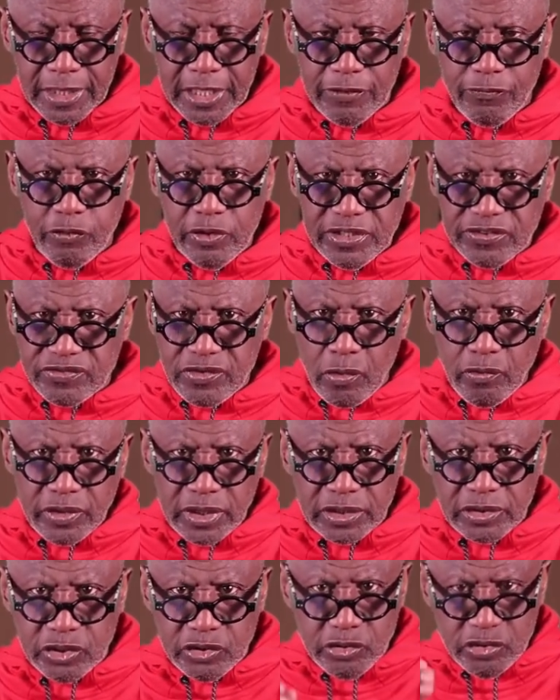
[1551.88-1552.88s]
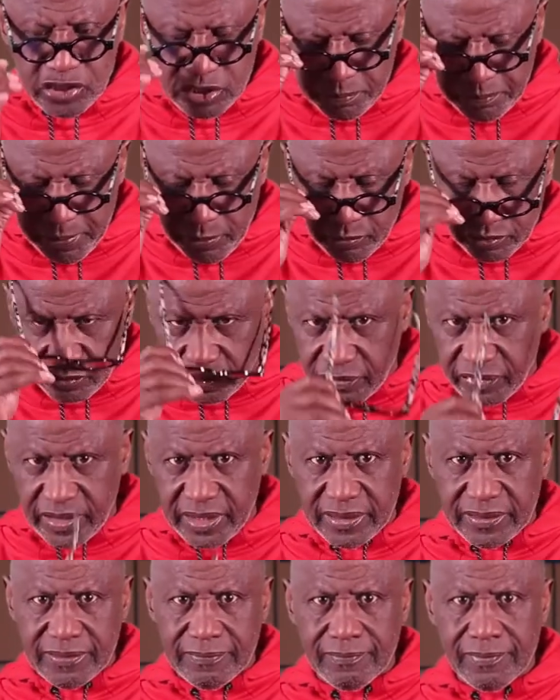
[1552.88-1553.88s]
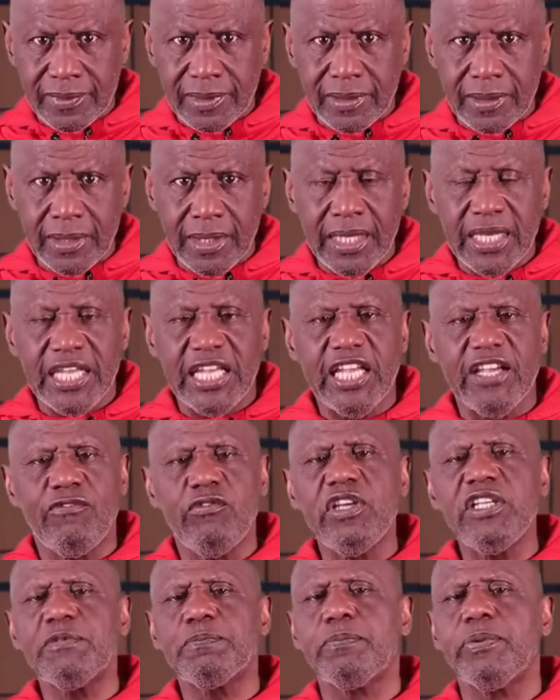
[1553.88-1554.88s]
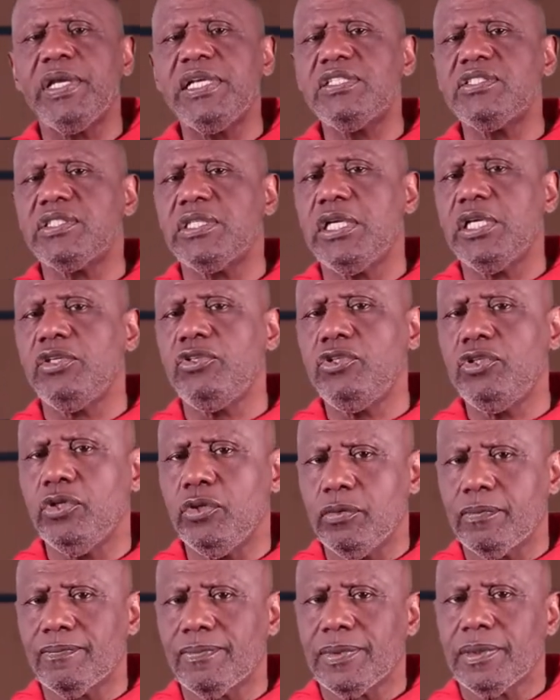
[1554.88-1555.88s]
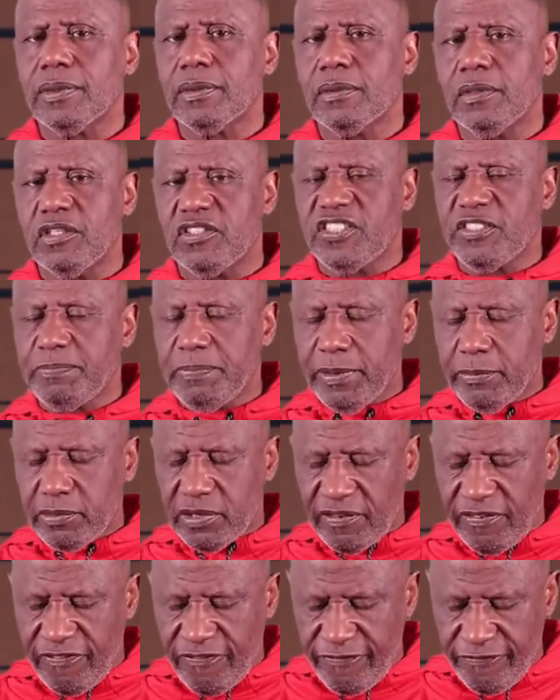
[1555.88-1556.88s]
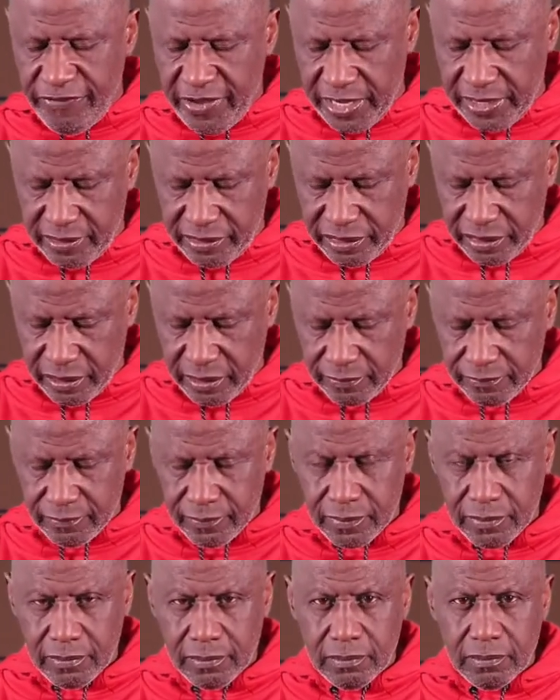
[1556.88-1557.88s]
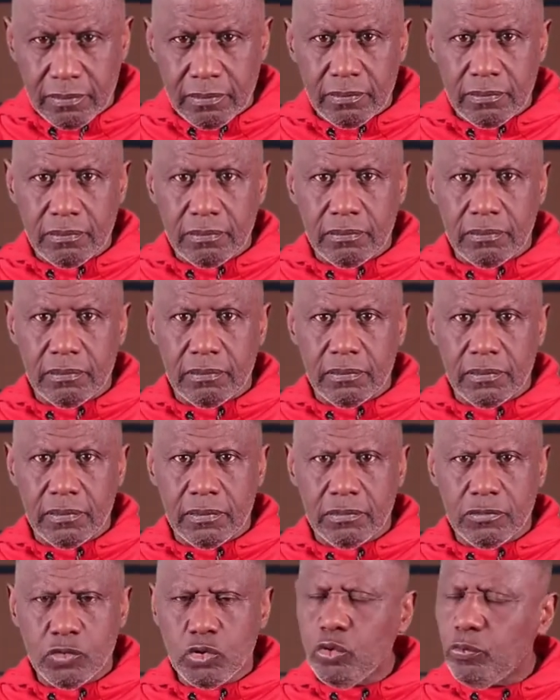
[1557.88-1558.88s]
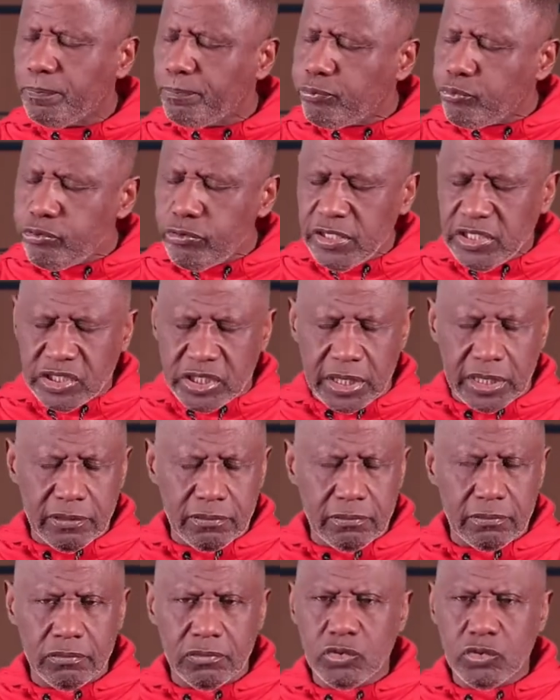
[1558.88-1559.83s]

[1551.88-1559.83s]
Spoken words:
If we've sown unto you spiritual things, if we've placed in you the spirit of faith through preaching,